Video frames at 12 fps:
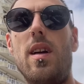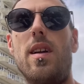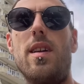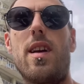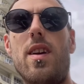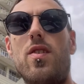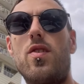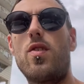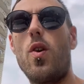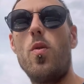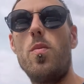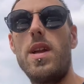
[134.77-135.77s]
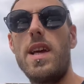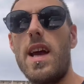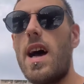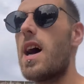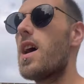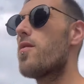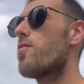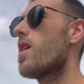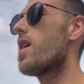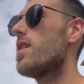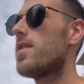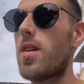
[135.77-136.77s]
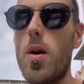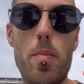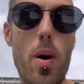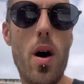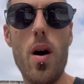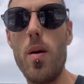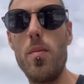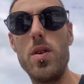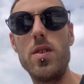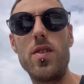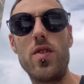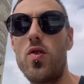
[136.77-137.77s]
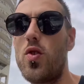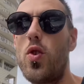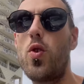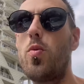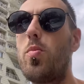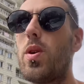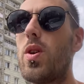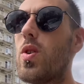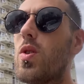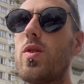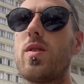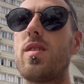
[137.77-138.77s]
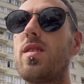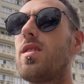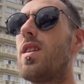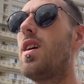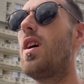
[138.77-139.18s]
You get so many high-rise apartments, new builds,